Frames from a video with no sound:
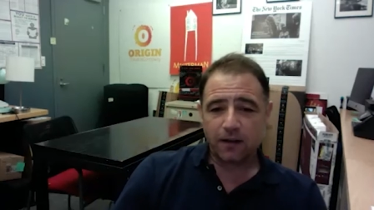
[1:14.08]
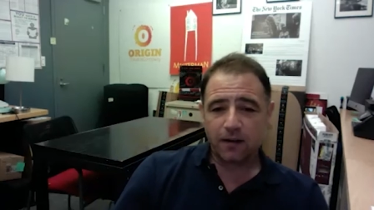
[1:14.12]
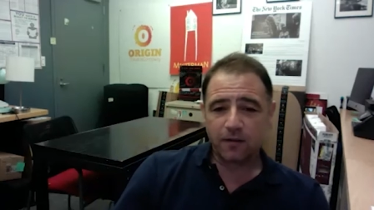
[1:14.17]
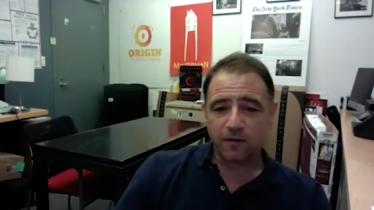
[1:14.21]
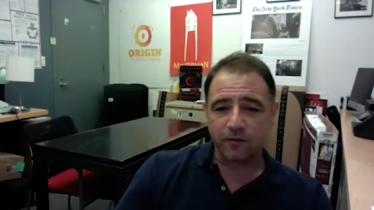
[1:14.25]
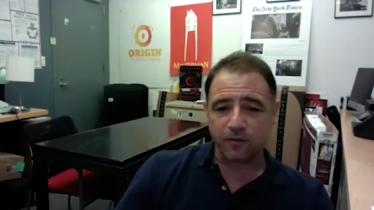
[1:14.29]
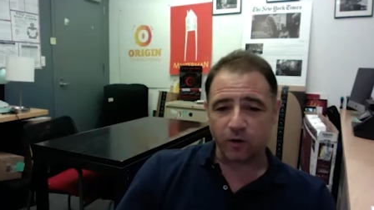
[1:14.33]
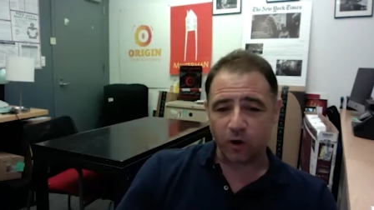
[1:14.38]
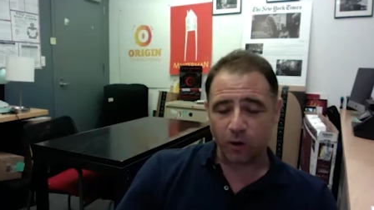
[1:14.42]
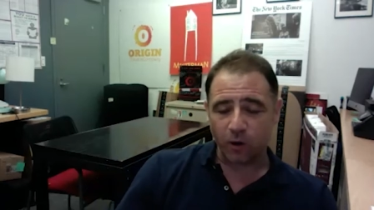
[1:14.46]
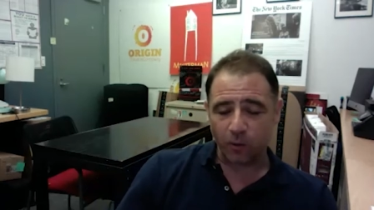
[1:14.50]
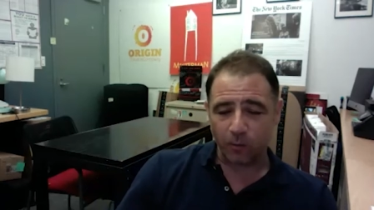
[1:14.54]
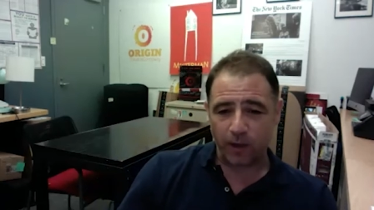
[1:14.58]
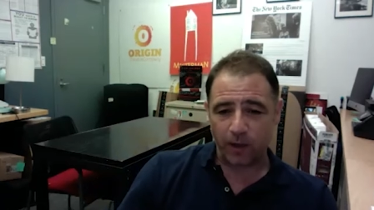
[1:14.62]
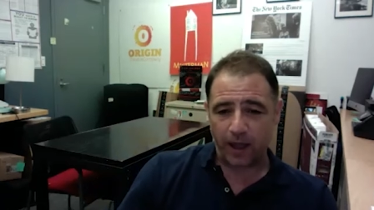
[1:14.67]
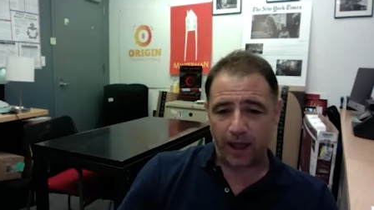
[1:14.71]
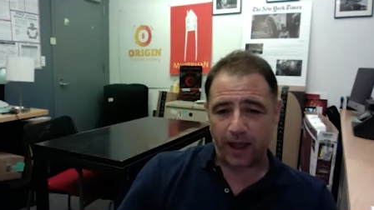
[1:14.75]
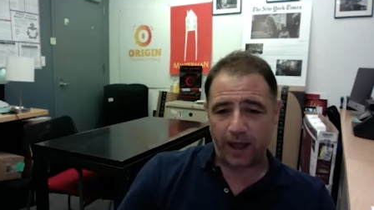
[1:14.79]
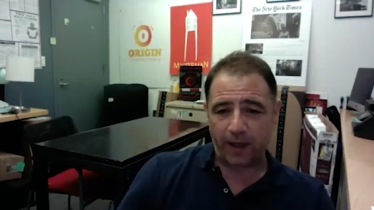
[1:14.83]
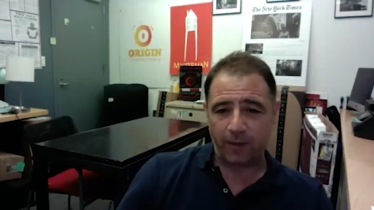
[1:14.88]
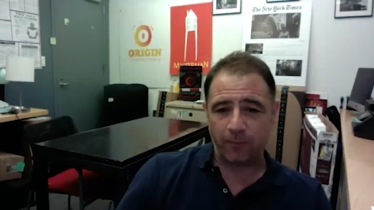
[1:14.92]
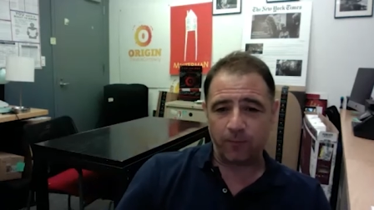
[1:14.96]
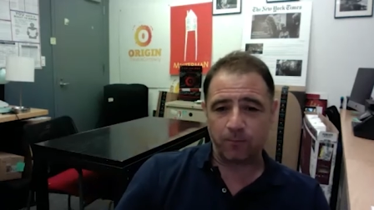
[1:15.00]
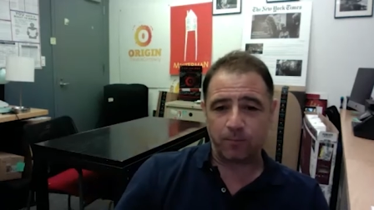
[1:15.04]

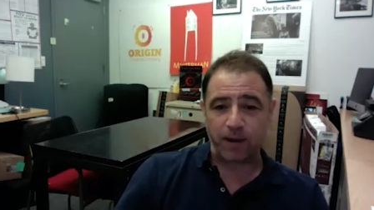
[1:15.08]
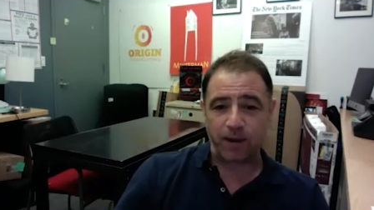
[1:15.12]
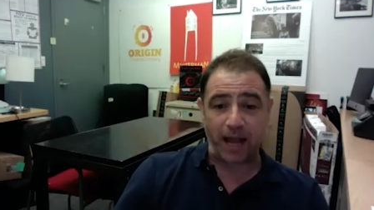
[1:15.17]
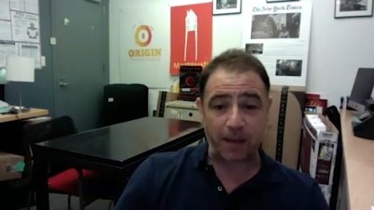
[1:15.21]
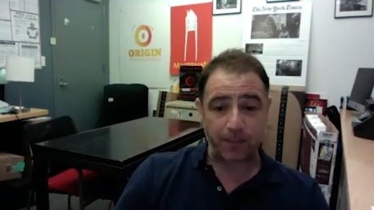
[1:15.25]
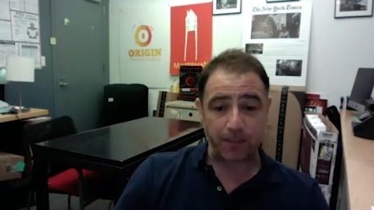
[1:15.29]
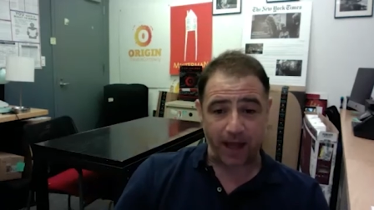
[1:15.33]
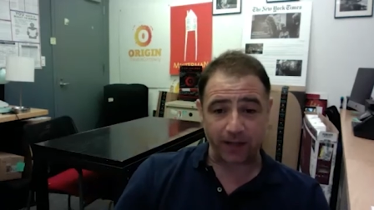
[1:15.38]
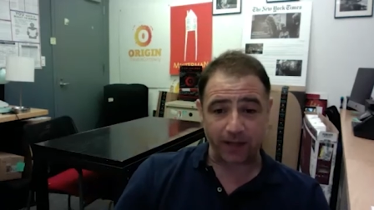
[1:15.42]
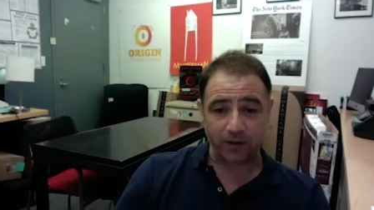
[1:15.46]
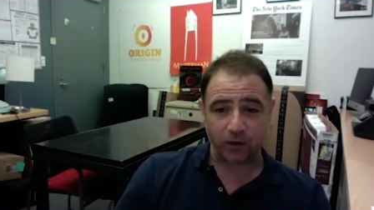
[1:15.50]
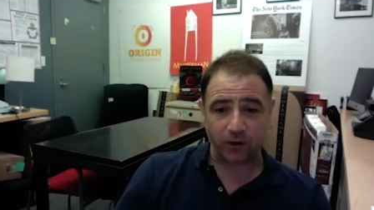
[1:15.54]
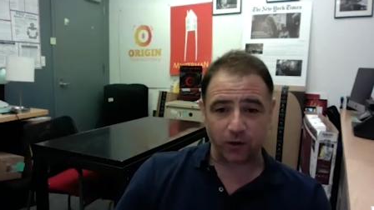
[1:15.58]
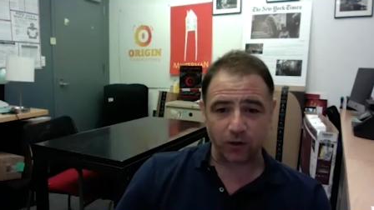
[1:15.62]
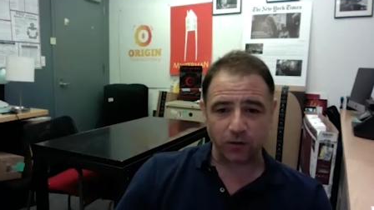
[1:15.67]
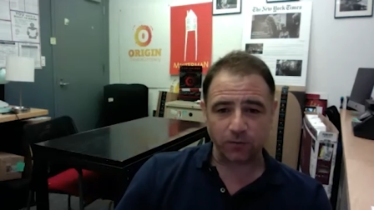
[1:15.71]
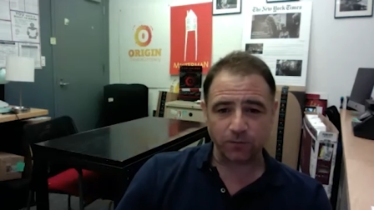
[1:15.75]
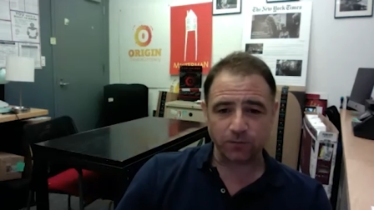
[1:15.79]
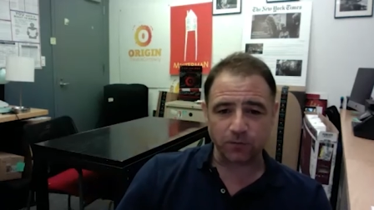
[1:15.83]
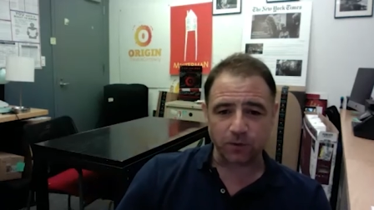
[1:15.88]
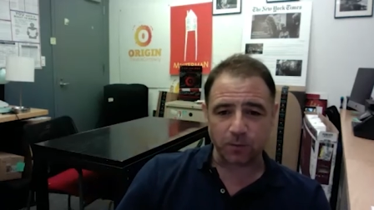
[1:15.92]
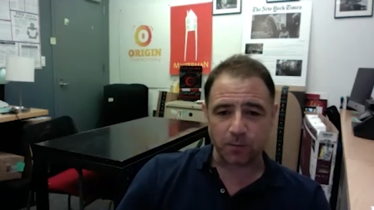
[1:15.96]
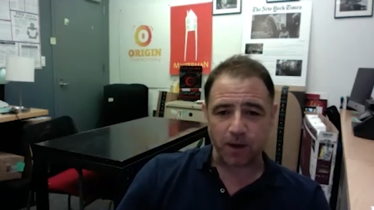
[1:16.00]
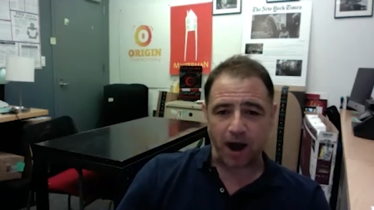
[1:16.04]
from Black Panther,
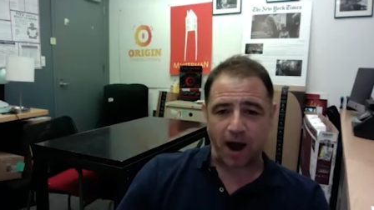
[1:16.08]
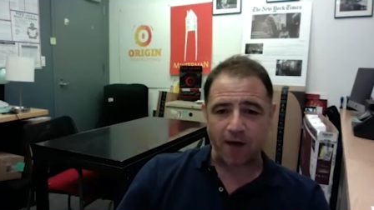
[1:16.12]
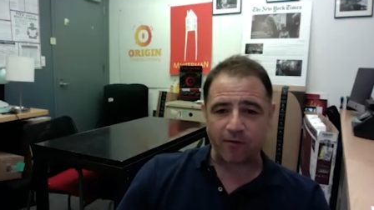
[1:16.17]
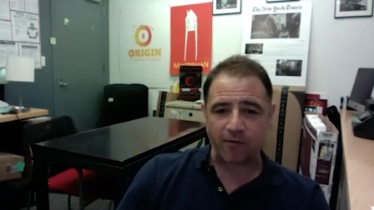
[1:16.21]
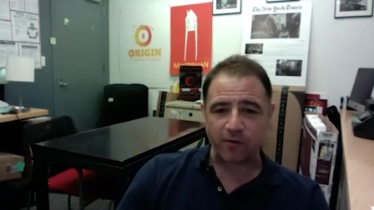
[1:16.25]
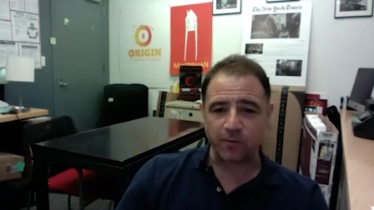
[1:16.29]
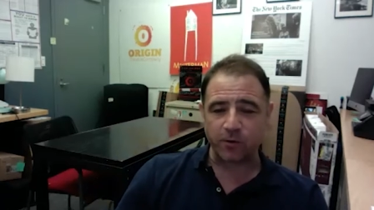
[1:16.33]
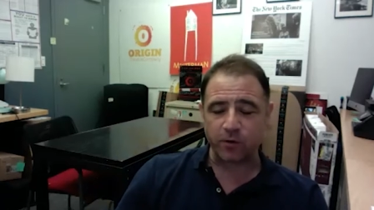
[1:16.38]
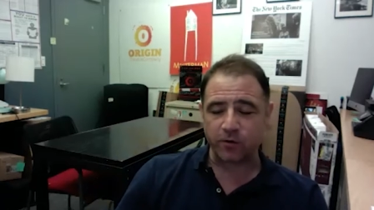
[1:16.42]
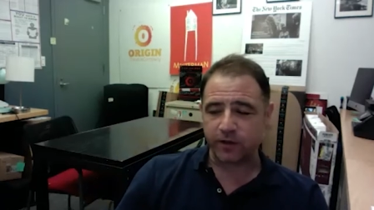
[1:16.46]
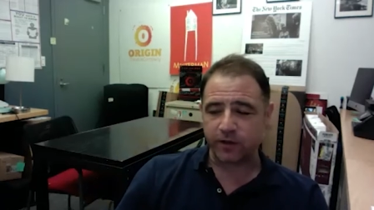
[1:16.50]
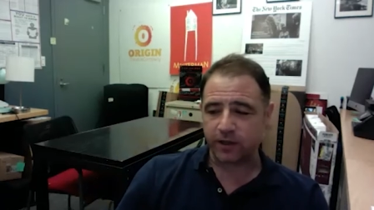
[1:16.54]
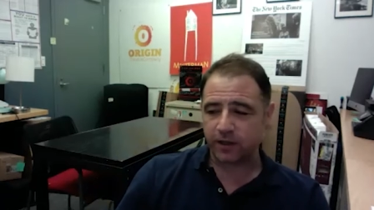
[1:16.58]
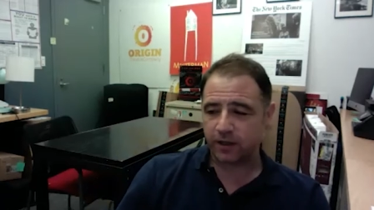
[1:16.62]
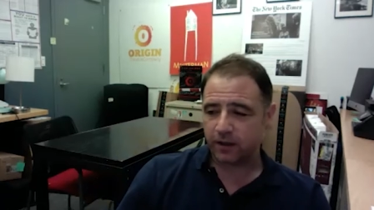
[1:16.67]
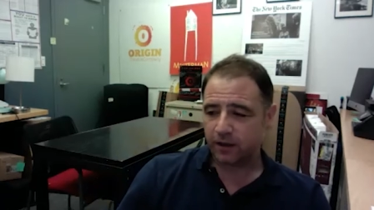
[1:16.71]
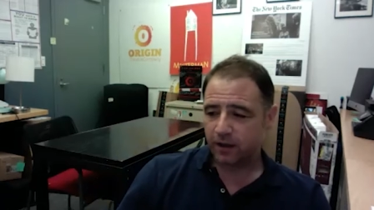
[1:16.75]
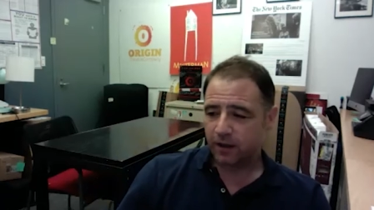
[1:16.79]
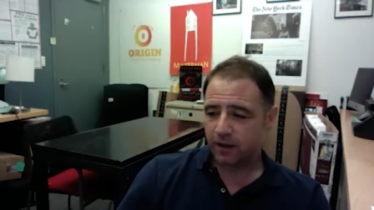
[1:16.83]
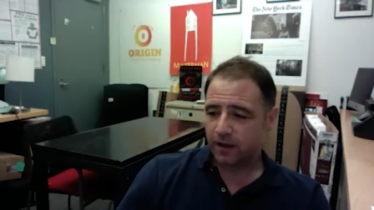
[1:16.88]
the Marvel movie,